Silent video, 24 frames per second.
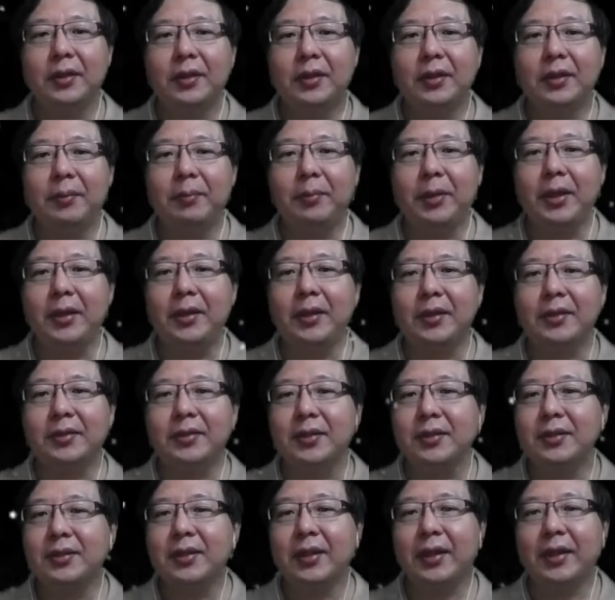The main is
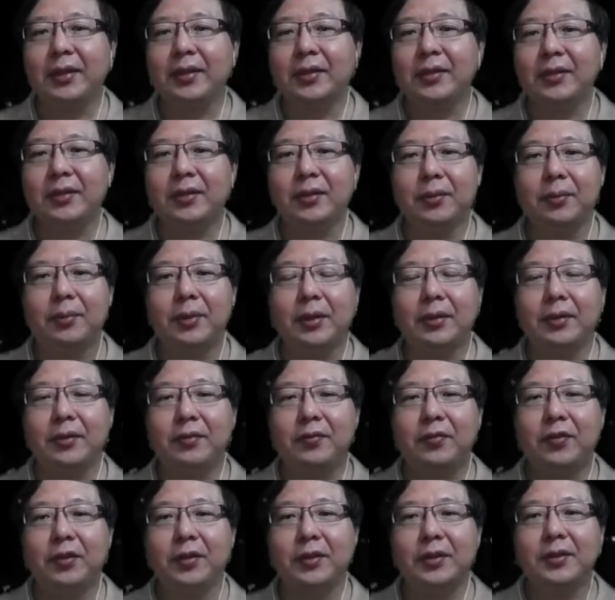just like the one
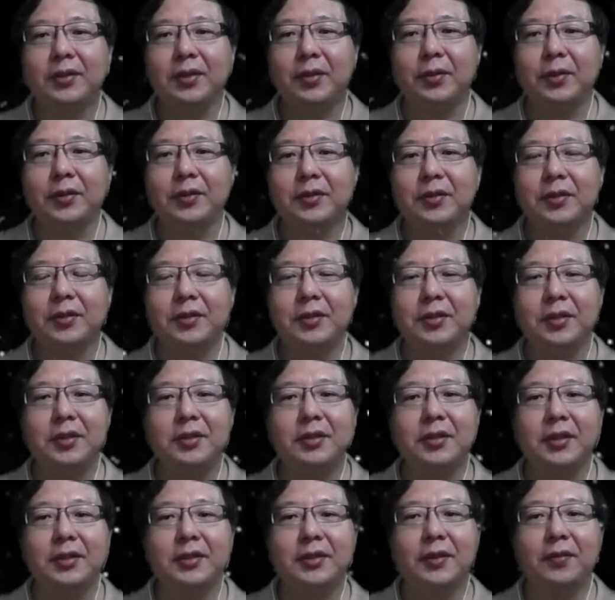for the sequential
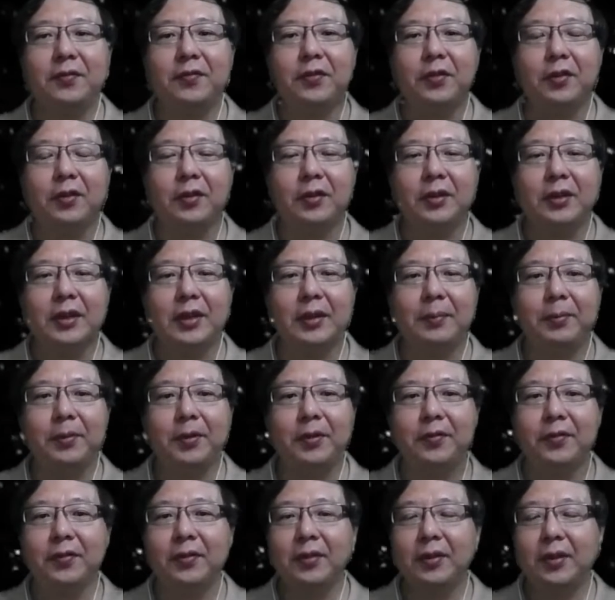search, except for a couple
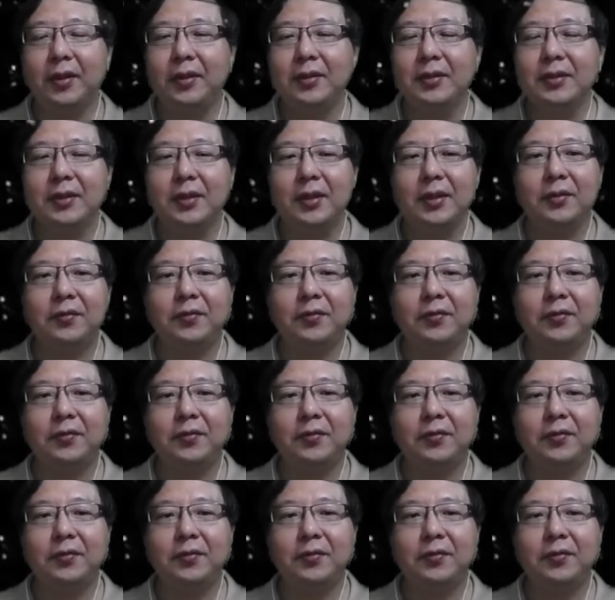of things here.